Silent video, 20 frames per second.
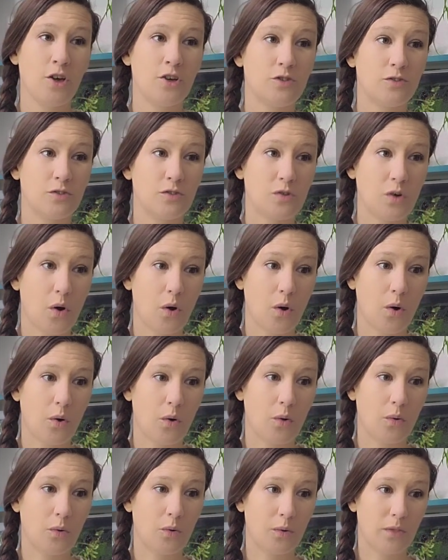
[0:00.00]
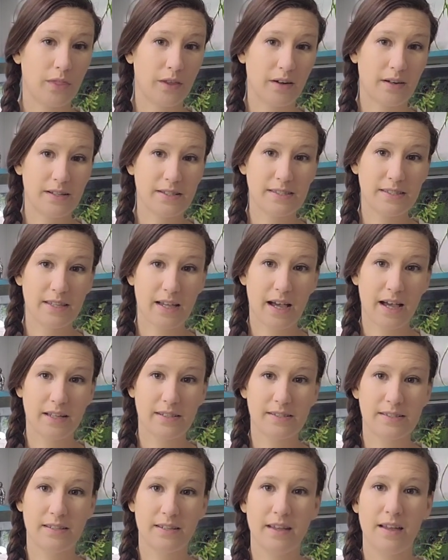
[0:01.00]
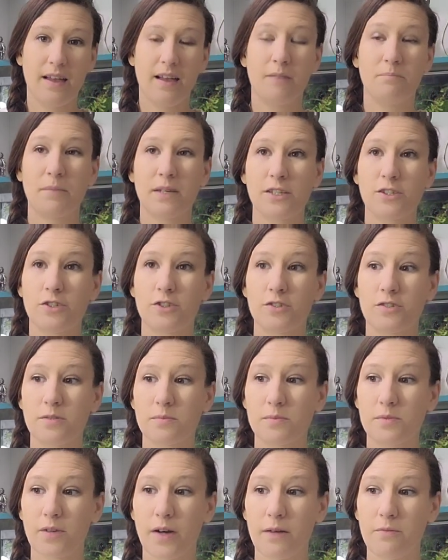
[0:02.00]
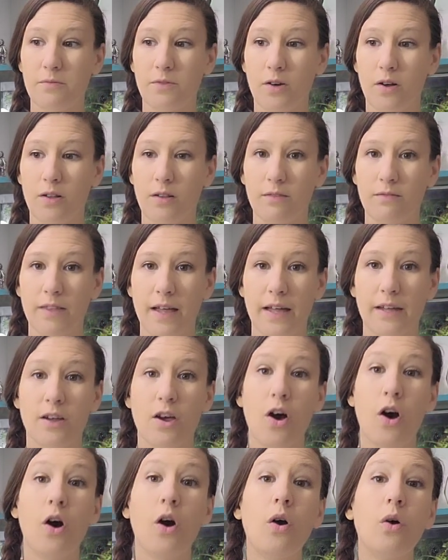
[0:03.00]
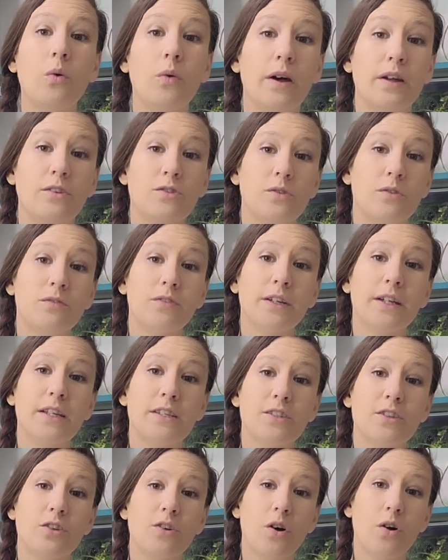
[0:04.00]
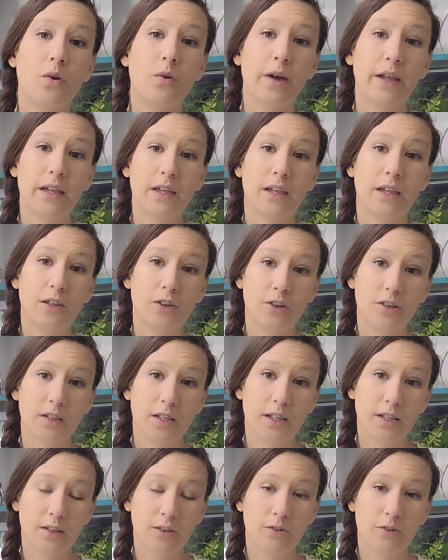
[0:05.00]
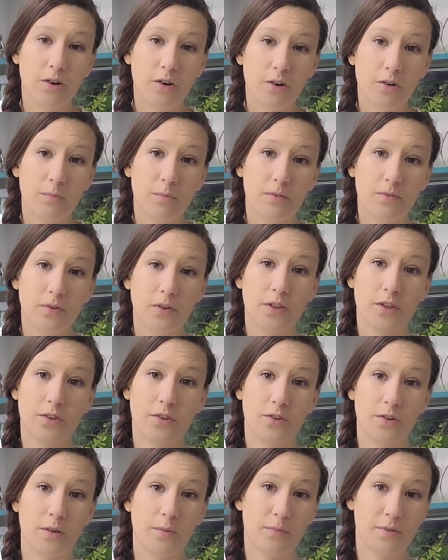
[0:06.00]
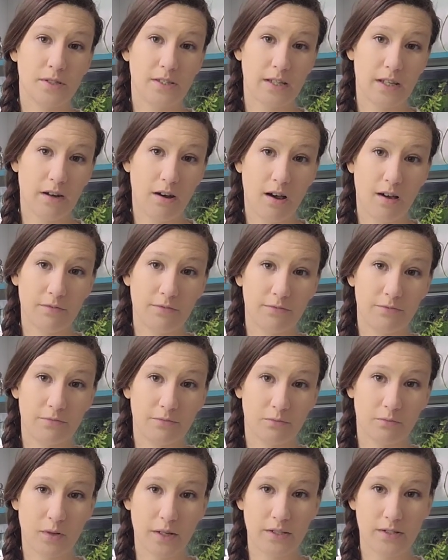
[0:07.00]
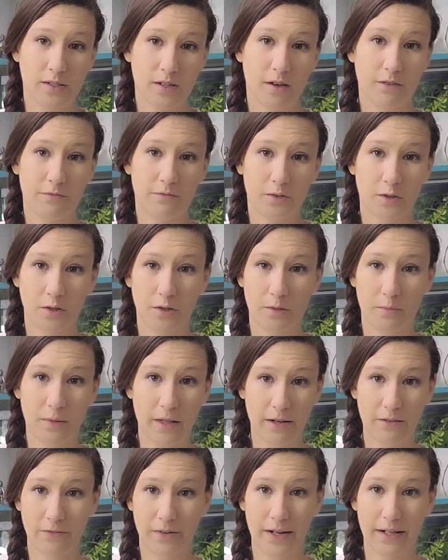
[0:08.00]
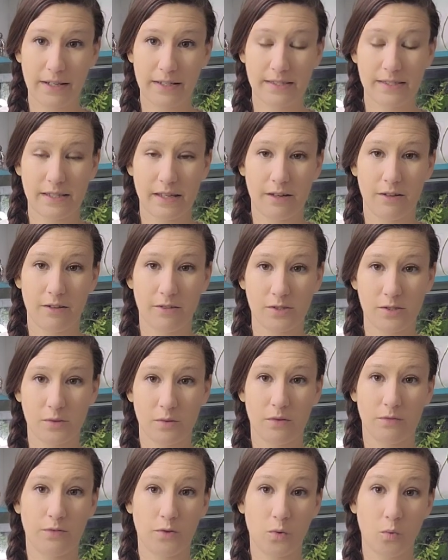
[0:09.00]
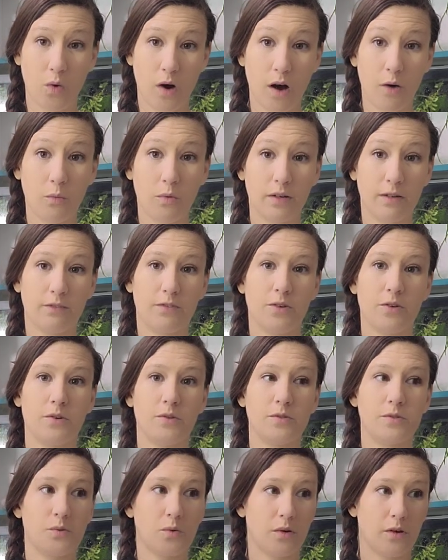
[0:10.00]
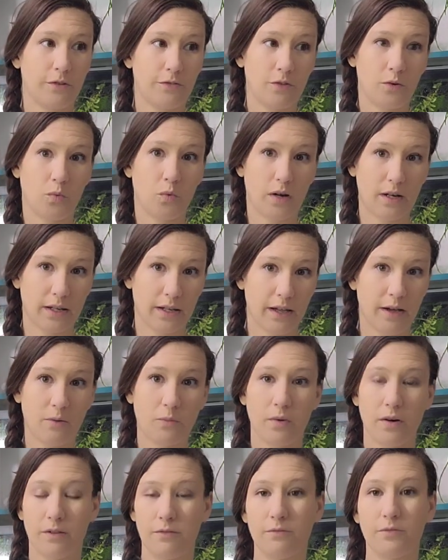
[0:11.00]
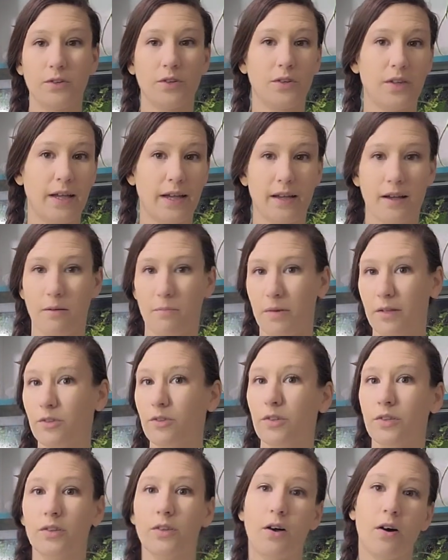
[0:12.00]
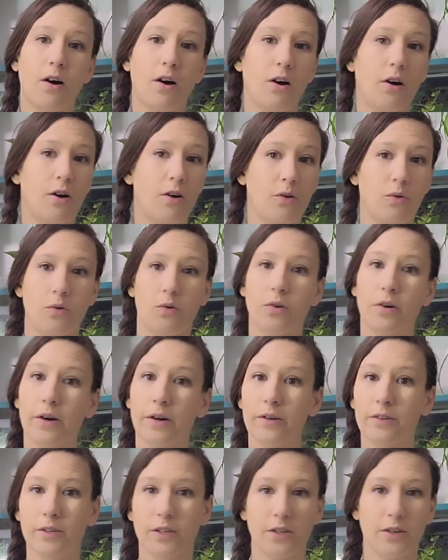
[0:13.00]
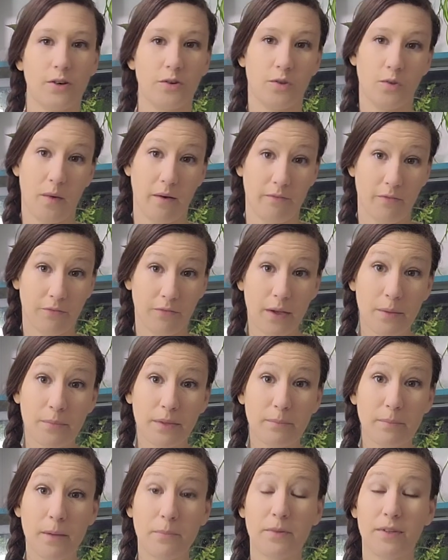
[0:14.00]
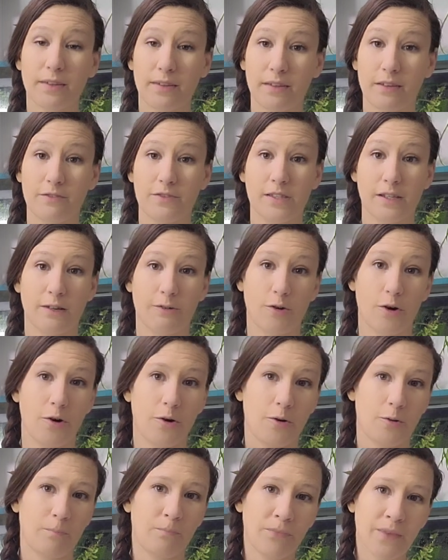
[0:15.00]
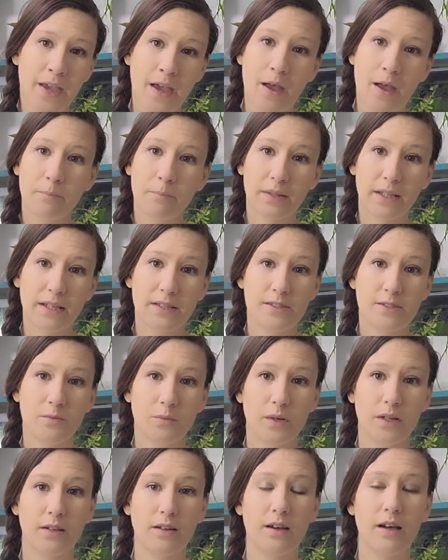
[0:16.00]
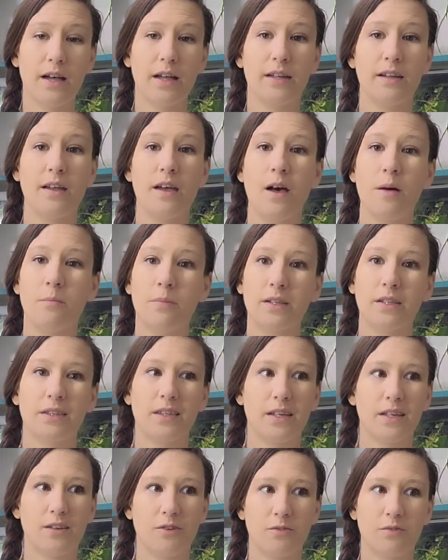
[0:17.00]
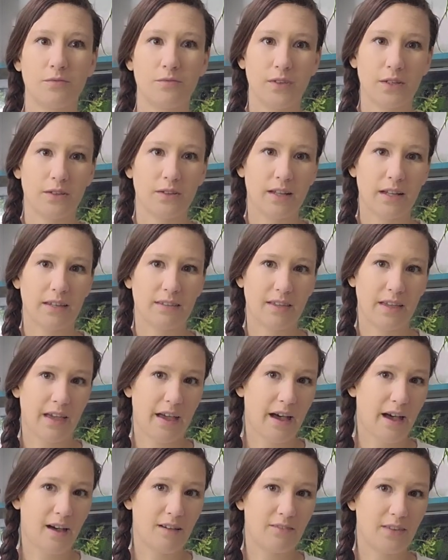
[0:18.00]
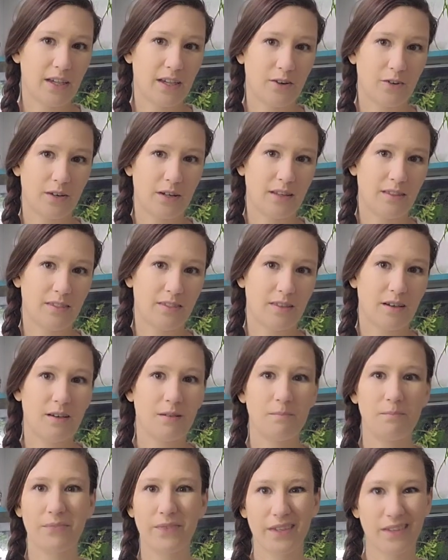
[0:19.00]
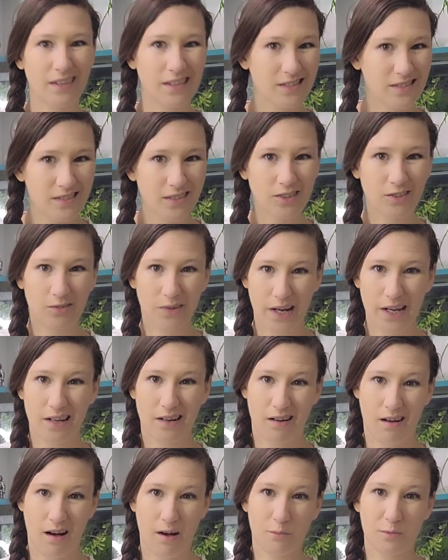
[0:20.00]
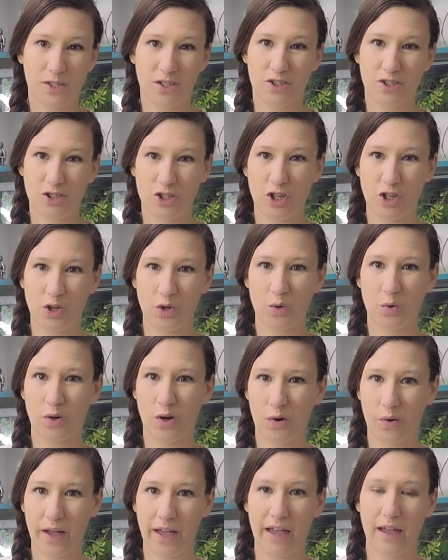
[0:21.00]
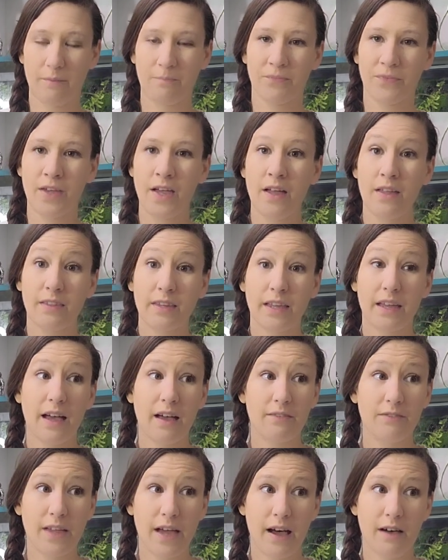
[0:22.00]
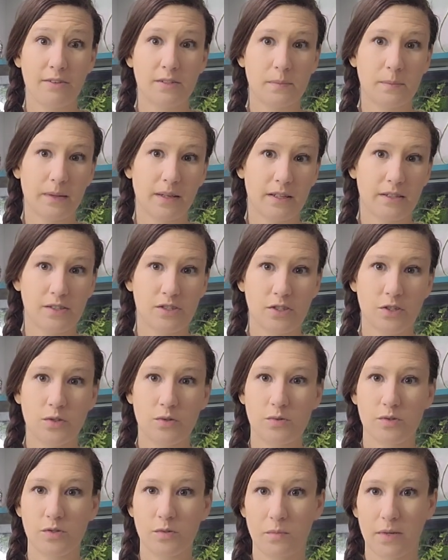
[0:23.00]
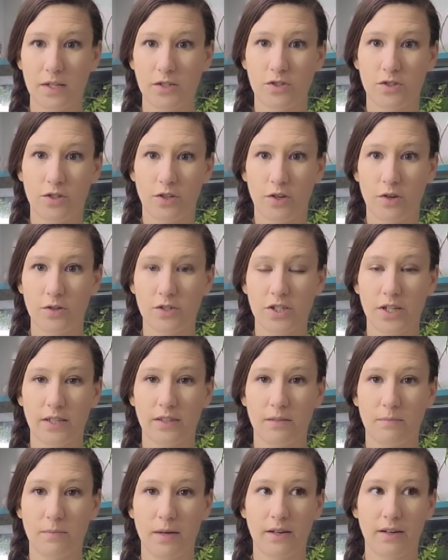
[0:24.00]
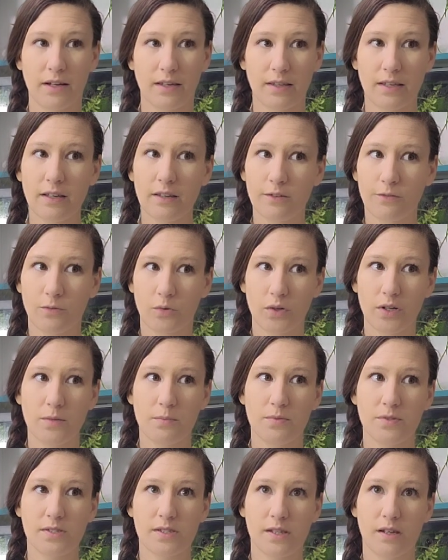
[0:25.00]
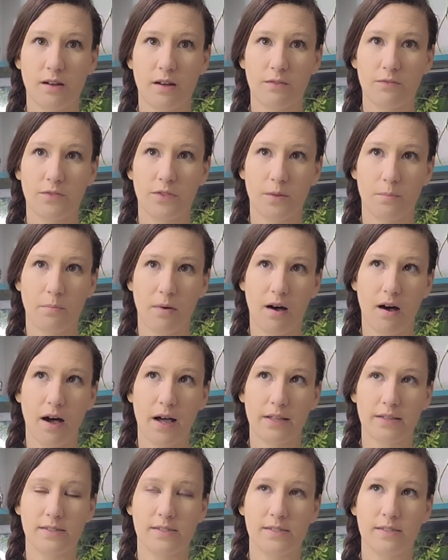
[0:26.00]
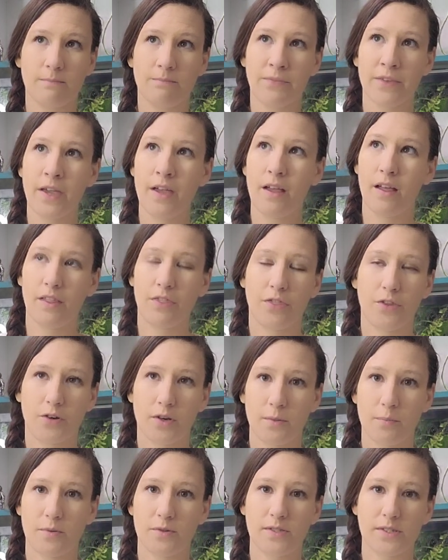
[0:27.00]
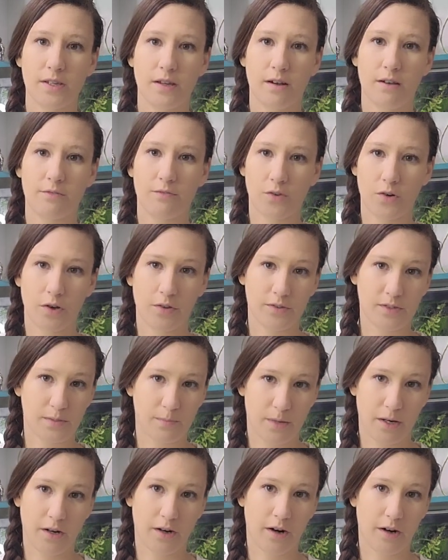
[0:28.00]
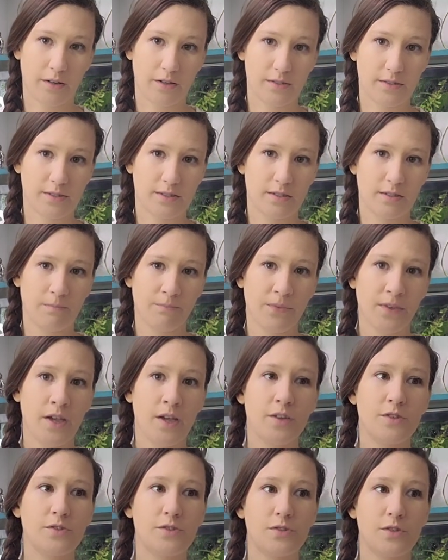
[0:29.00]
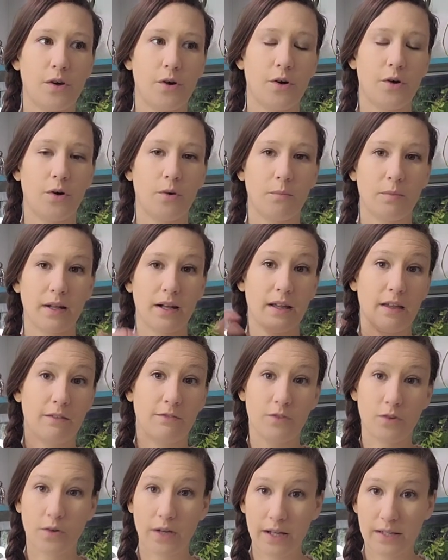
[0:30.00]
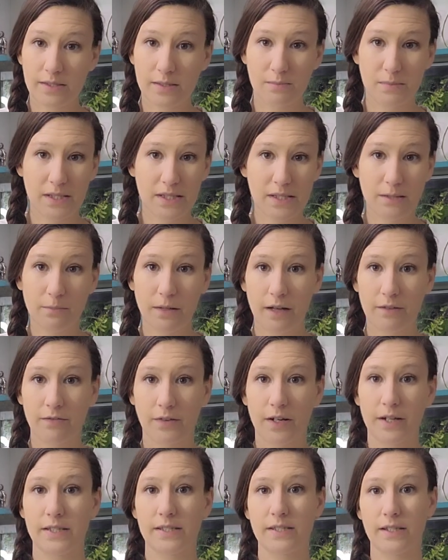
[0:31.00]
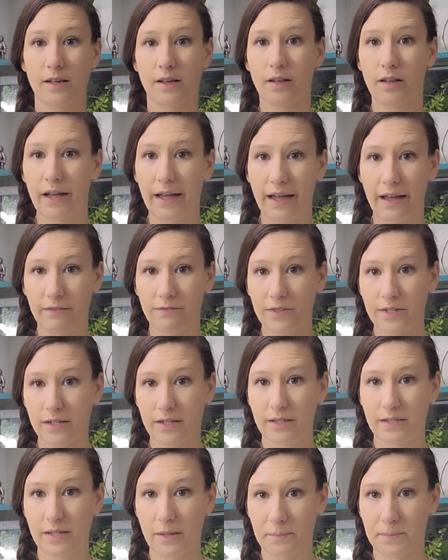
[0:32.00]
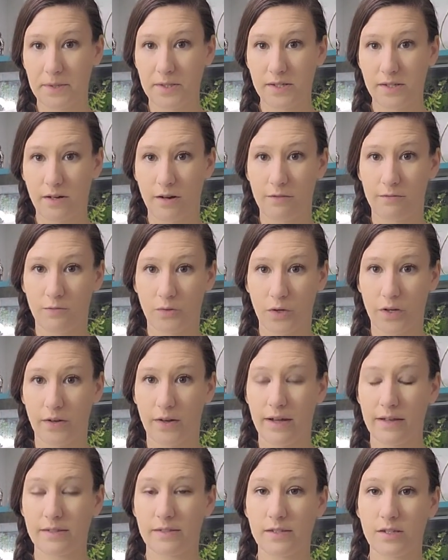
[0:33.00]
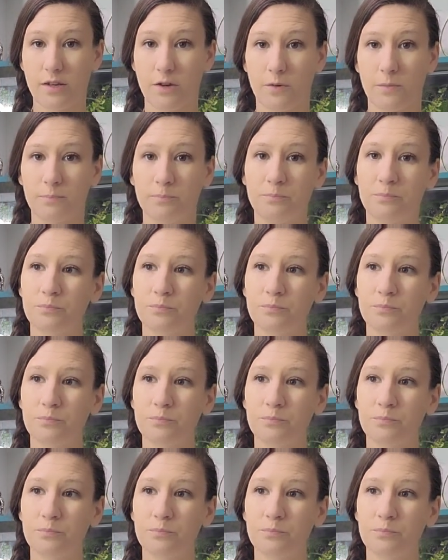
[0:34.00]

So there is that. Make sure you subscribe for all of that. Oh, don't forget to go and get your click and grow before the 30% off runs off for the Black Friday sale. So if you want one of those or if you want to get one for like a mother-in-law or, you know, you have a family member that loves to grow plants and whatnot, but they don't feel like they have a green thumb, then that's a great option too okay? They have the house plants too, so make sure you go check them out. I think it's 40% off the pods and 30% off for all the smart gardens. So, but if you guys missed the Black Friday sale, I have the 10% off for you guys too.